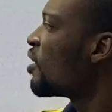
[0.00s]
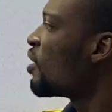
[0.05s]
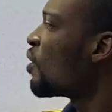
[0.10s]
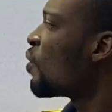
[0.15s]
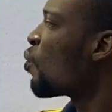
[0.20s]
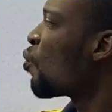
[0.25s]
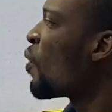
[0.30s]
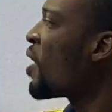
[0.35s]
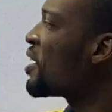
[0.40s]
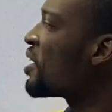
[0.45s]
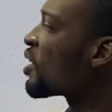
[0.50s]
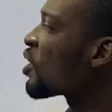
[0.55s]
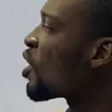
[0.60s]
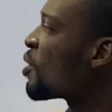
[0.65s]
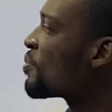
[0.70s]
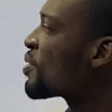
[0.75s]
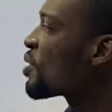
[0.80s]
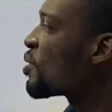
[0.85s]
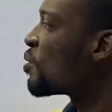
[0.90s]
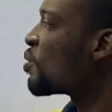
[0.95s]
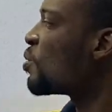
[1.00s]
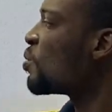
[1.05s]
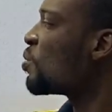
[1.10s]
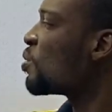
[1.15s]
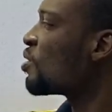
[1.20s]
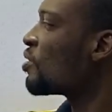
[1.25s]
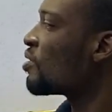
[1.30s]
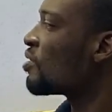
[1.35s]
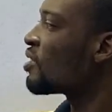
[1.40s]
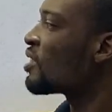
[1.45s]
when it comes to
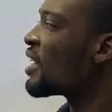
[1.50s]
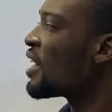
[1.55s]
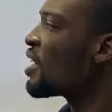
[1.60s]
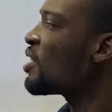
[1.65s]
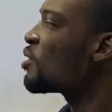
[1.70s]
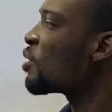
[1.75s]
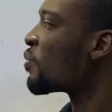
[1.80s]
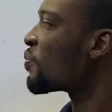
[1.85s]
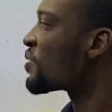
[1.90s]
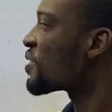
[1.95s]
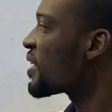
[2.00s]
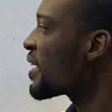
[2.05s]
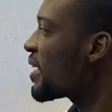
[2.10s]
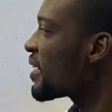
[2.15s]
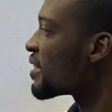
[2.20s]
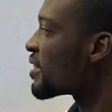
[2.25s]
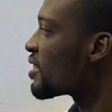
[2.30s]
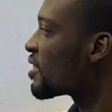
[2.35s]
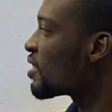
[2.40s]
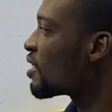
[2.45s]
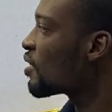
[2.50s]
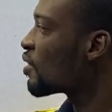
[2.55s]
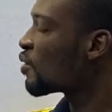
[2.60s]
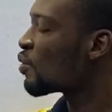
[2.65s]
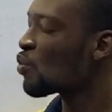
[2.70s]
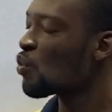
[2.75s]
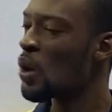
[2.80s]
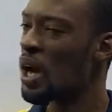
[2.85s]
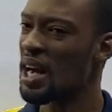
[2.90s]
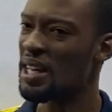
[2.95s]
change of states,
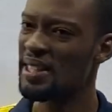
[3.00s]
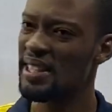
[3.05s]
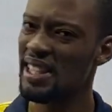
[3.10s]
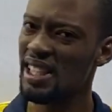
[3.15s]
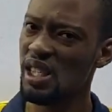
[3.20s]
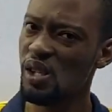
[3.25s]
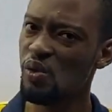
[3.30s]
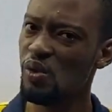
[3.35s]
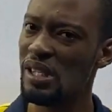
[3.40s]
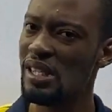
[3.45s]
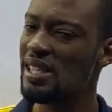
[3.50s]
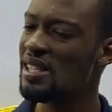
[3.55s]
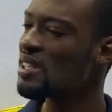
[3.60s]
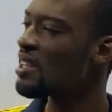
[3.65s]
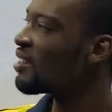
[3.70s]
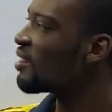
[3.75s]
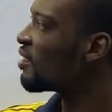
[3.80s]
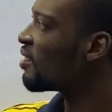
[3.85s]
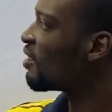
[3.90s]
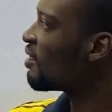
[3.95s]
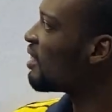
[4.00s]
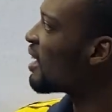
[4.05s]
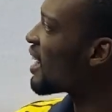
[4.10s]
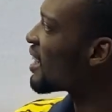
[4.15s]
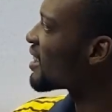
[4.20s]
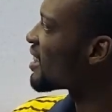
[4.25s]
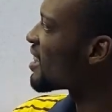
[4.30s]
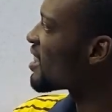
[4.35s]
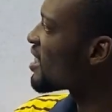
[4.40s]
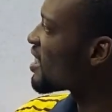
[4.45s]
we are dealing with
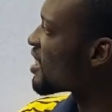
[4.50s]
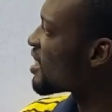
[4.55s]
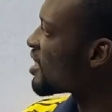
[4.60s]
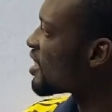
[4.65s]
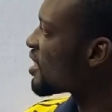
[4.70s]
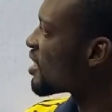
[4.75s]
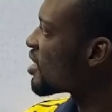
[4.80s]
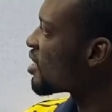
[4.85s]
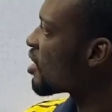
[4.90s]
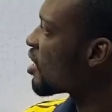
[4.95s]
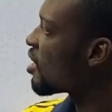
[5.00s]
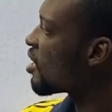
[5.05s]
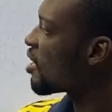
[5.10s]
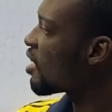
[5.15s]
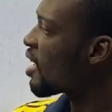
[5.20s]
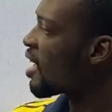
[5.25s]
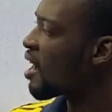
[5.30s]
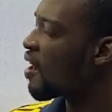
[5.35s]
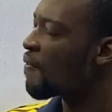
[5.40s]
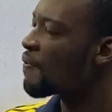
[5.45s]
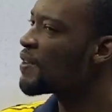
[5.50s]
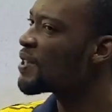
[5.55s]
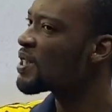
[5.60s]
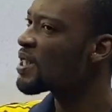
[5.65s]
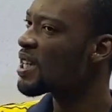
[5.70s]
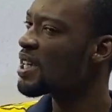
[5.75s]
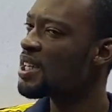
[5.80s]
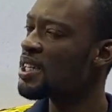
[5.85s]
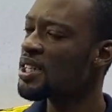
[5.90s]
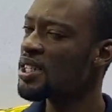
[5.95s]
latent heat, and this
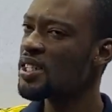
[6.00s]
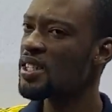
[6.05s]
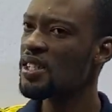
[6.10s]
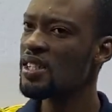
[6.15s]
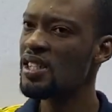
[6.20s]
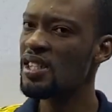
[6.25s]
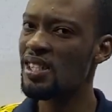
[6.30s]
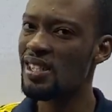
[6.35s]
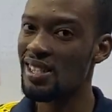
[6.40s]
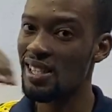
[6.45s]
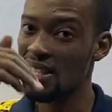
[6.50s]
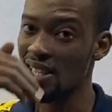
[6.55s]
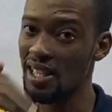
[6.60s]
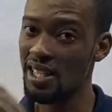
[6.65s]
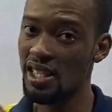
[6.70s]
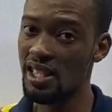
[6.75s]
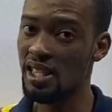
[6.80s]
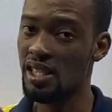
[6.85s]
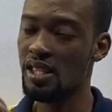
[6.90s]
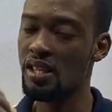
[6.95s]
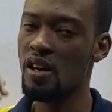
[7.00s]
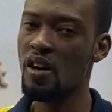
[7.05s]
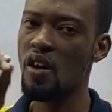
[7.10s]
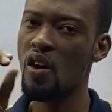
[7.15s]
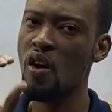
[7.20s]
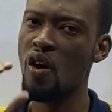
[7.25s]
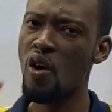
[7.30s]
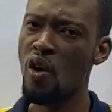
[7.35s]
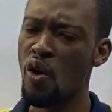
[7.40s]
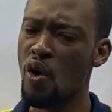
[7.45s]
heat is hidden
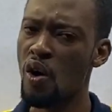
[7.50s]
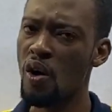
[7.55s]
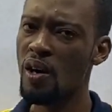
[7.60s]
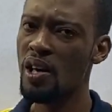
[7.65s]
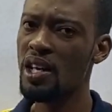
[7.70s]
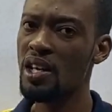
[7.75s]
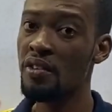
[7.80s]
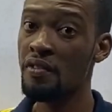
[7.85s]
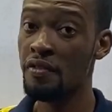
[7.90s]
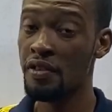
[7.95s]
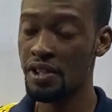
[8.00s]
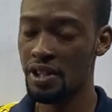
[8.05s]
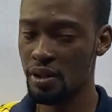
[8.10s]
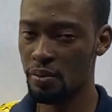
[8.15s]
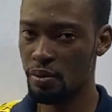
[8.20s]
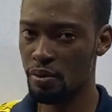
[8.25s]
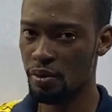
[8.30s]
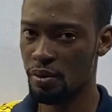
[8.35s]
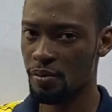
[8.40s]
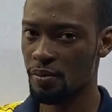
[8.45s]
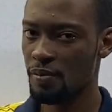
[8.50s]
or invisible.